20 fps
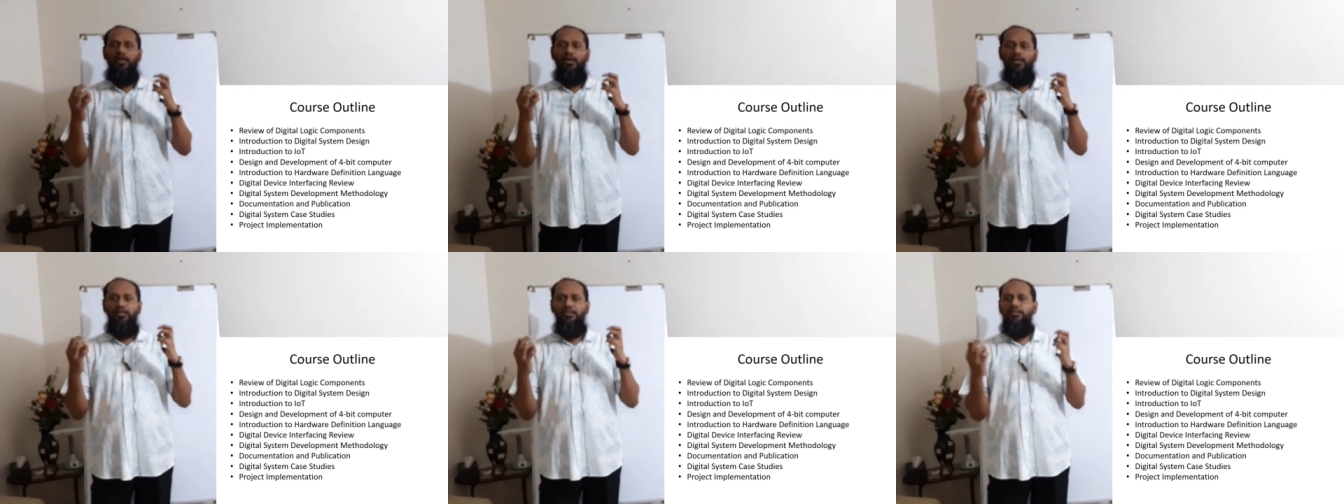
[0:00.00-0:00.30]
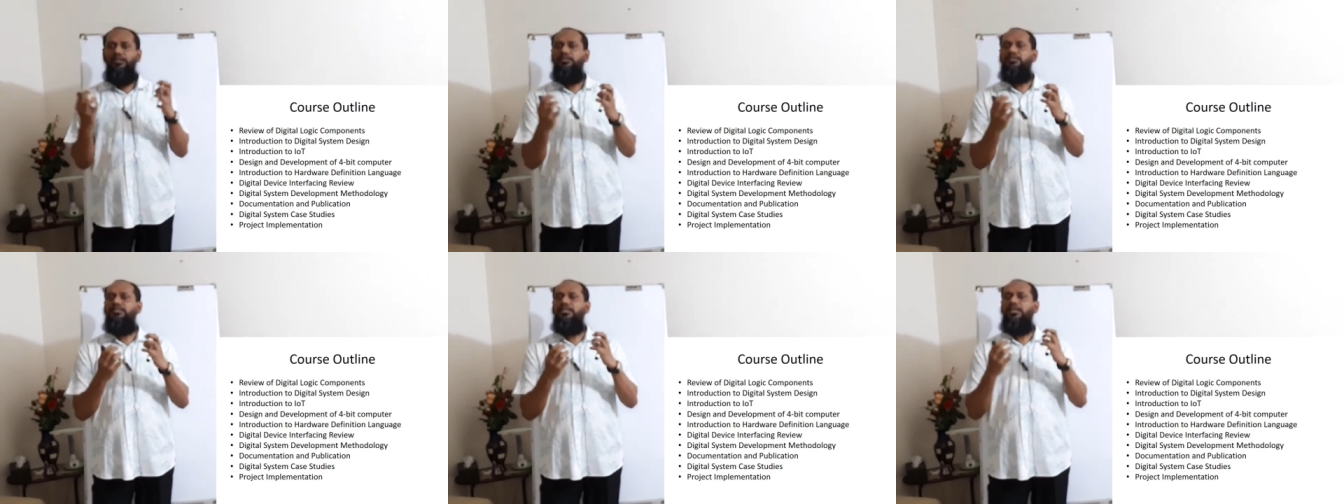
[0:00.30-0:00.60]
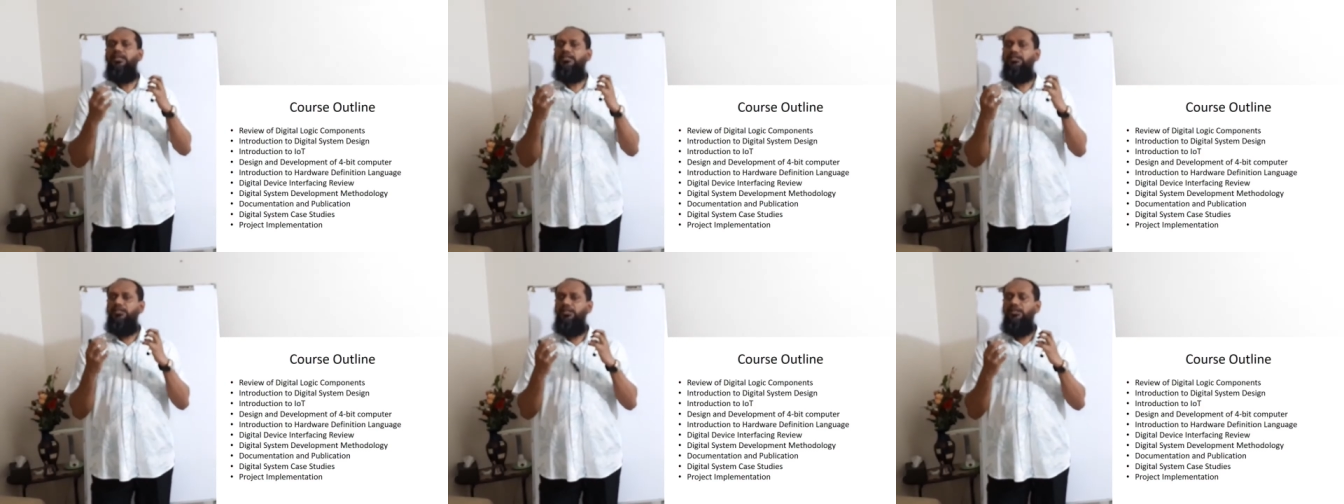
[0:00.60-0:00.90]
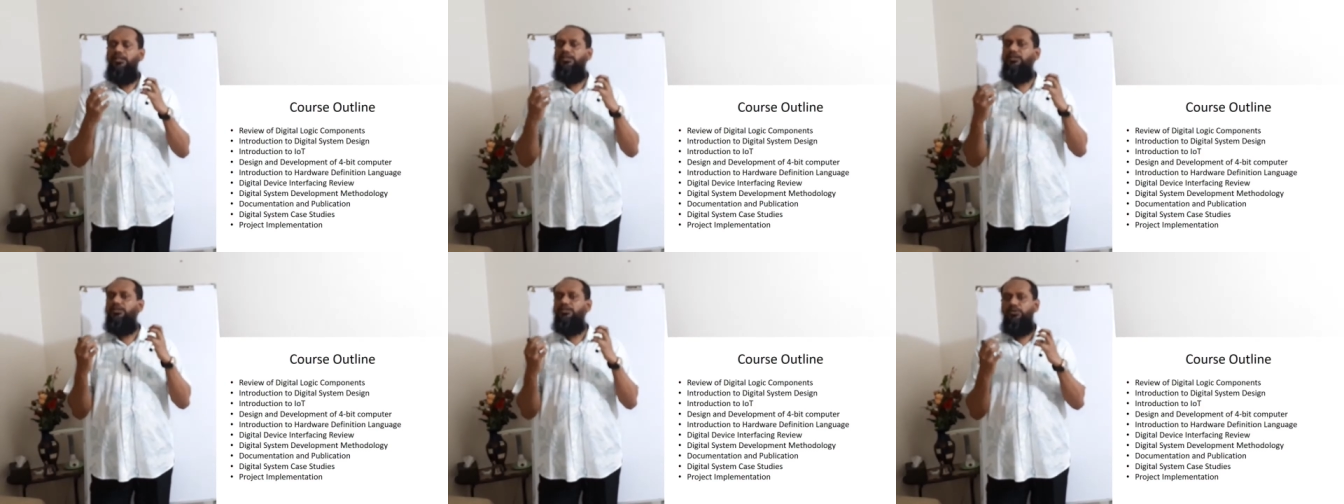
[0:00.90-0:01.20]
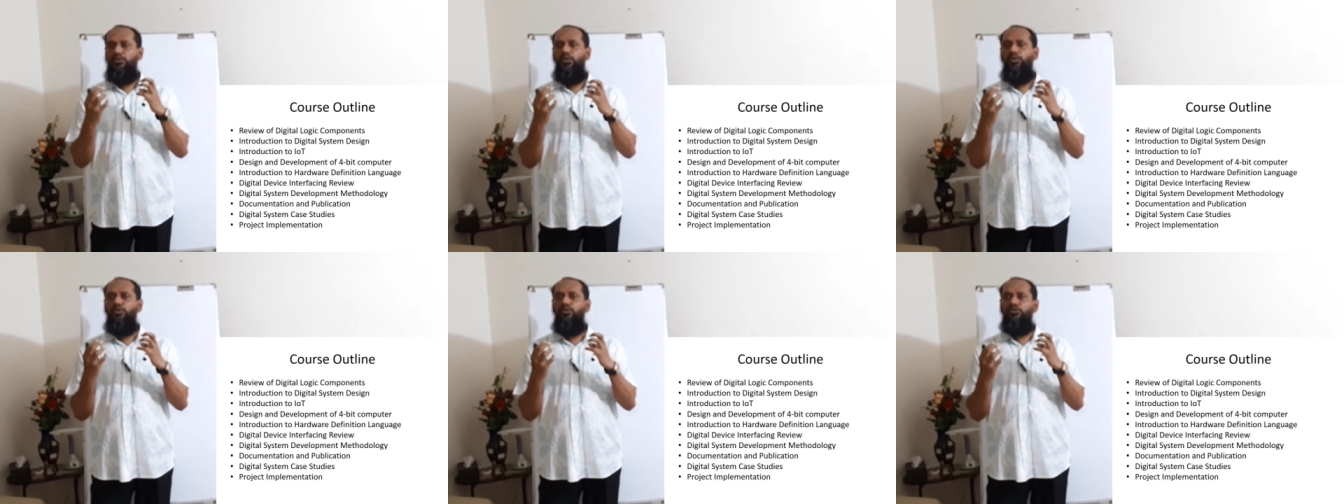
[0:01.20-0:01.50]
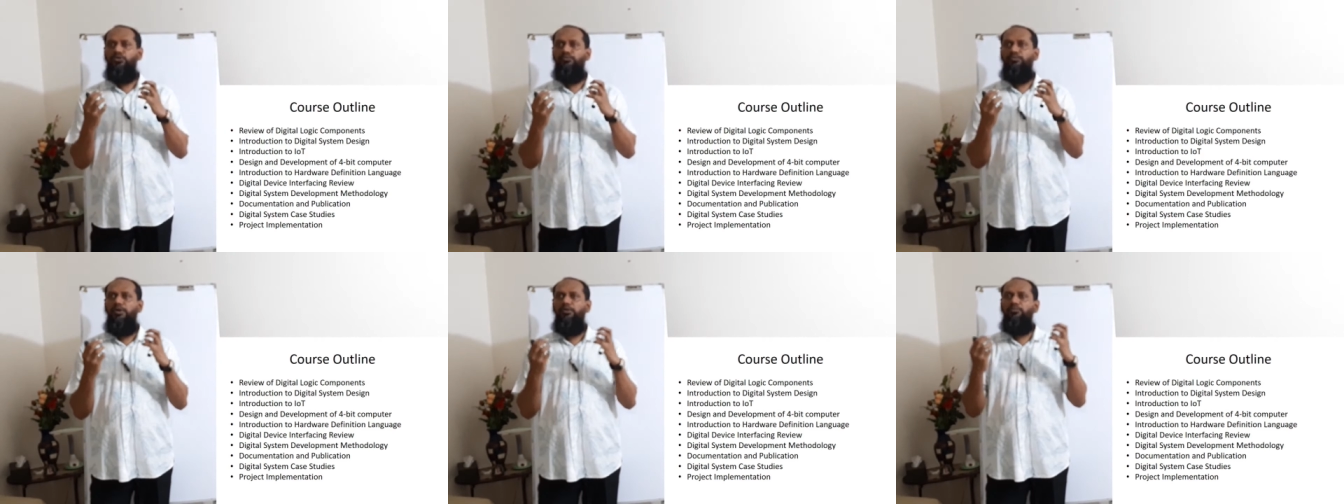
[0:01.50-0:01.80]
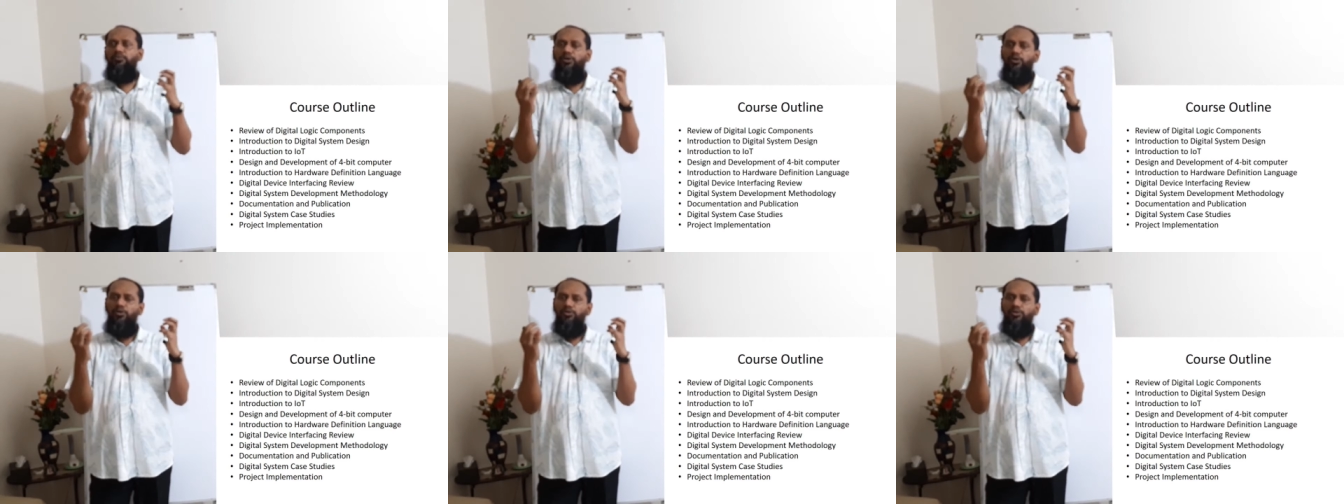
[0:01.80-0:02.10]
in this section, in this course, maybe
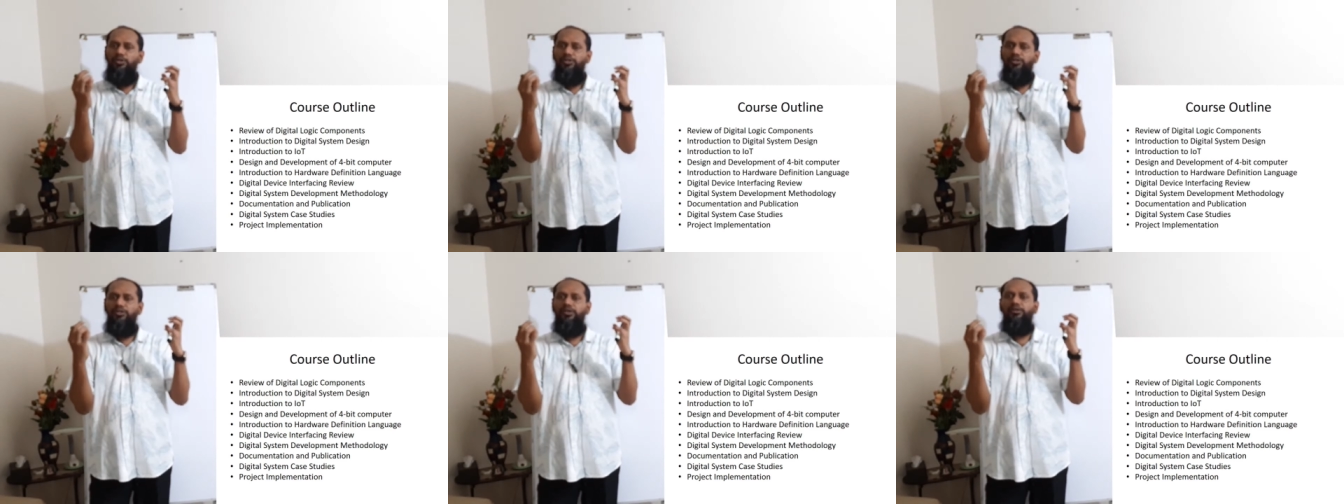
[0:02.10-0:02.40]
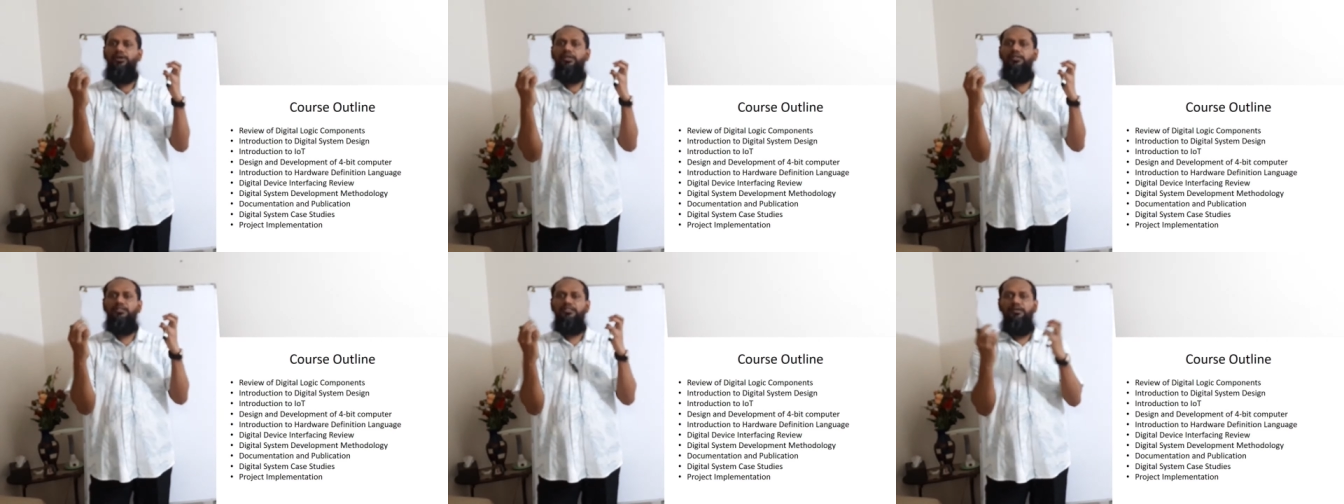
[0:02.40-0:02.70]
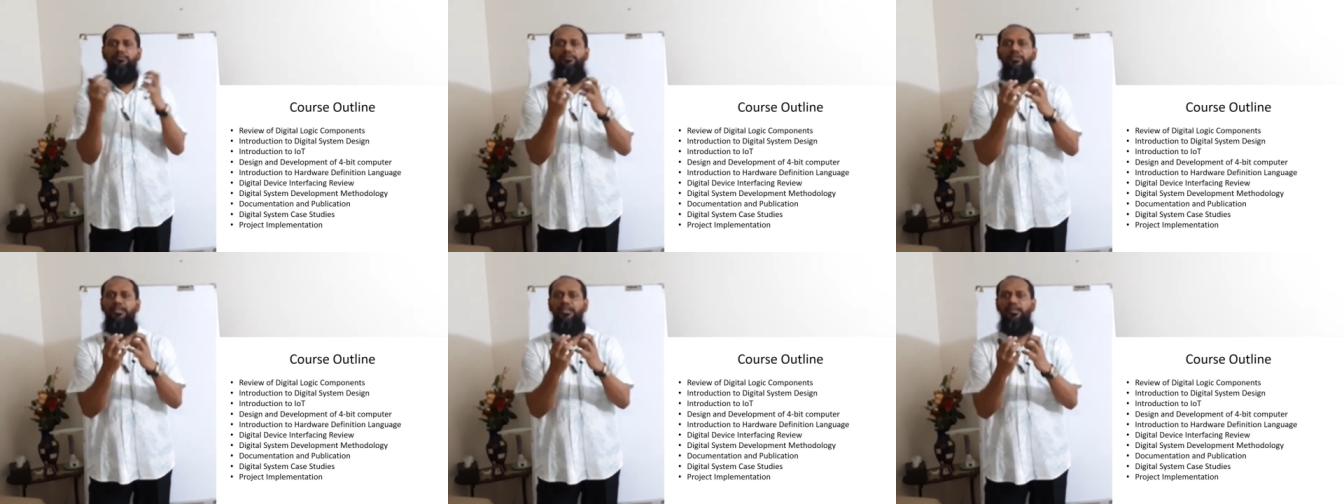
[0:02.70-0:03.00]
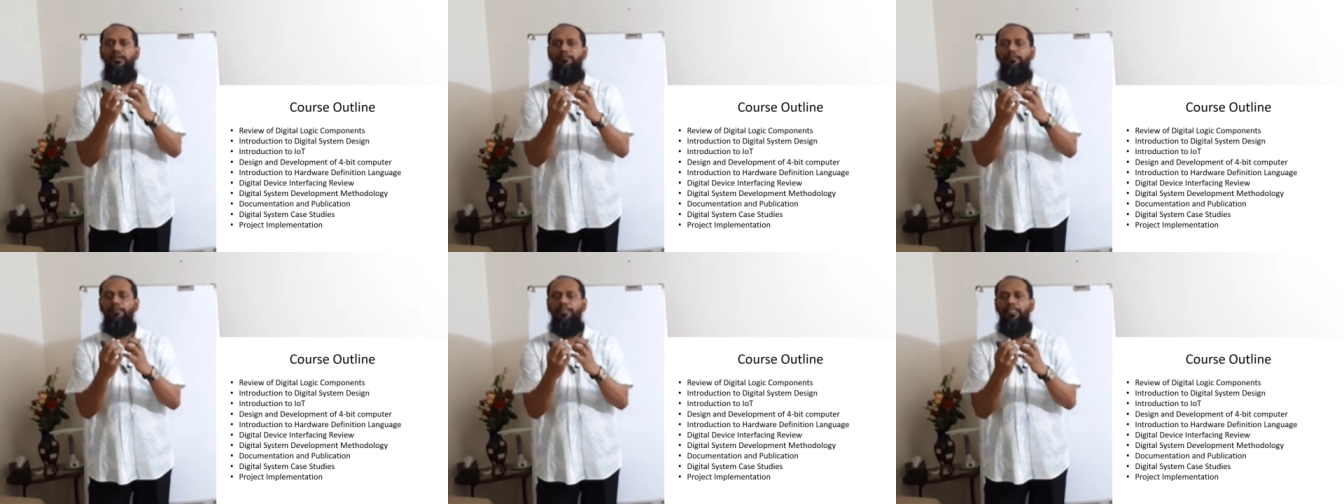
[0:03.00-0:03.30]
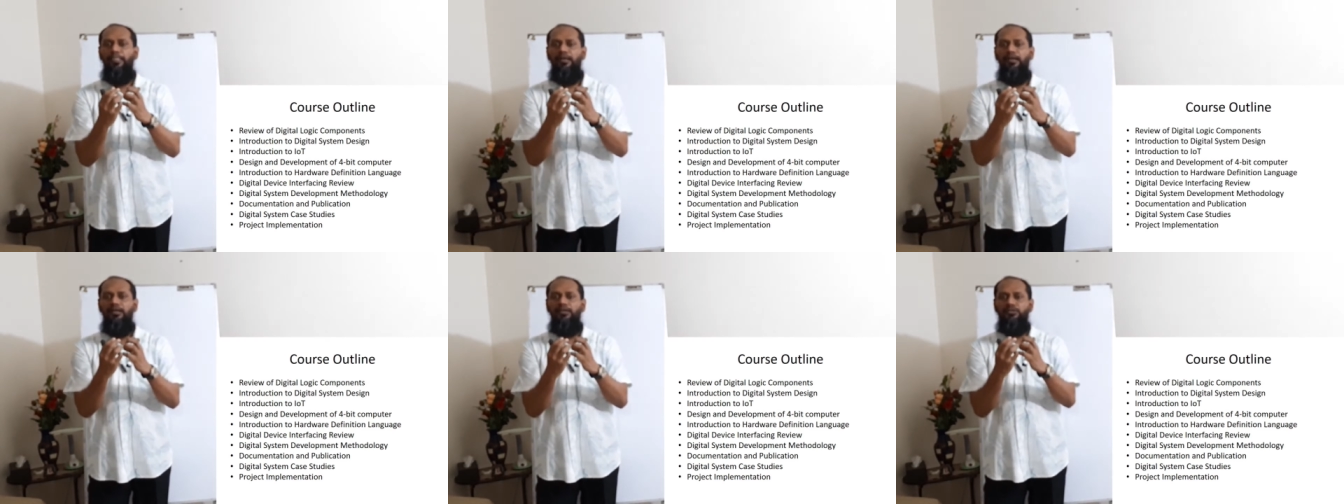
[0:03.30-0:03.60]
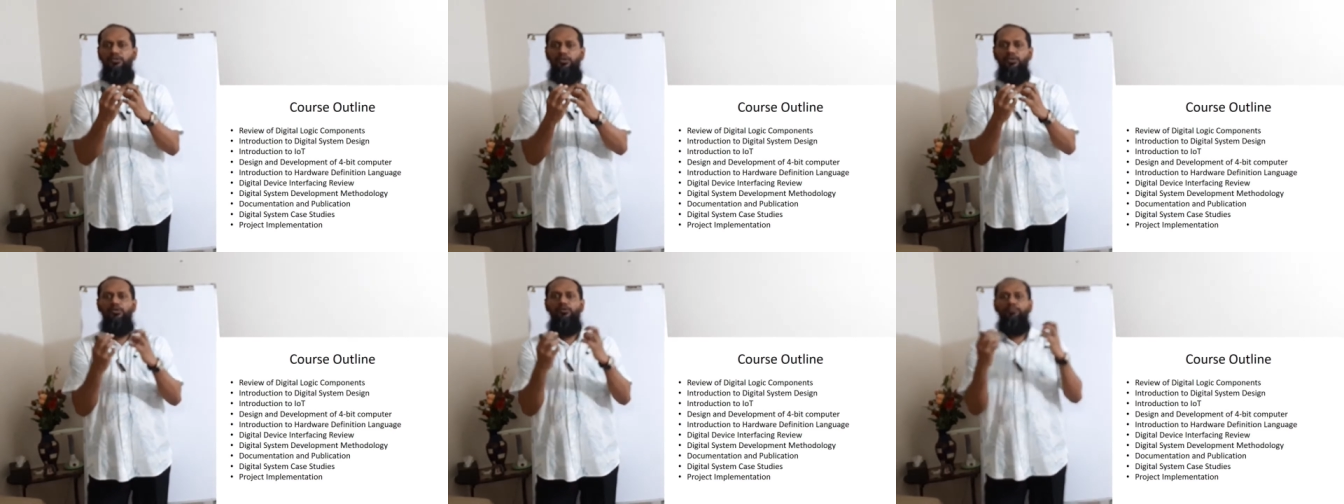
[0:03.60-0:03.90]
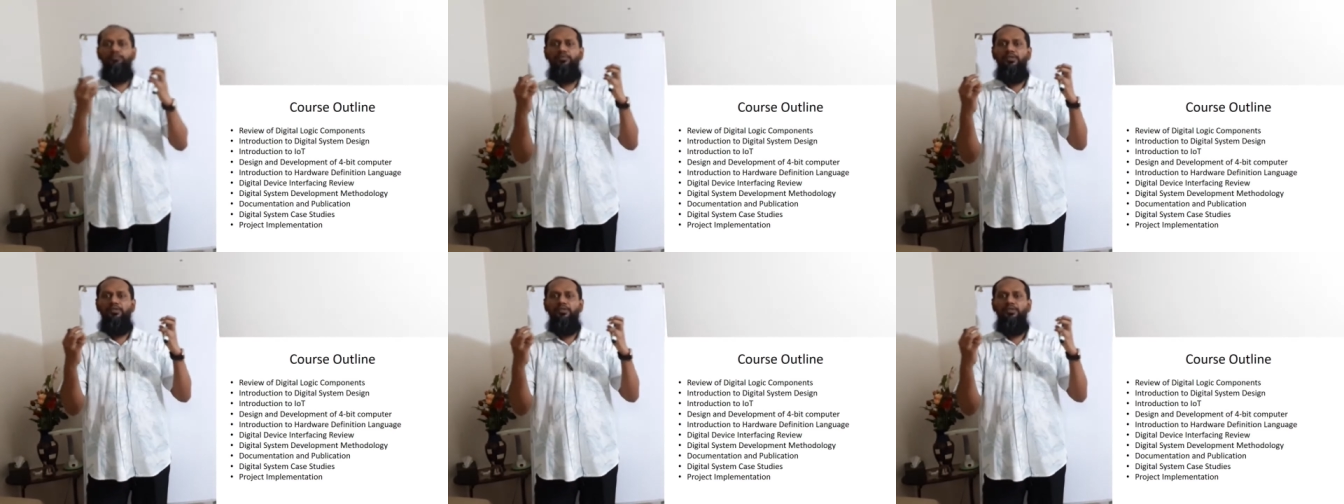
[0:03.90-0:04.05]
we are going to integrate something. So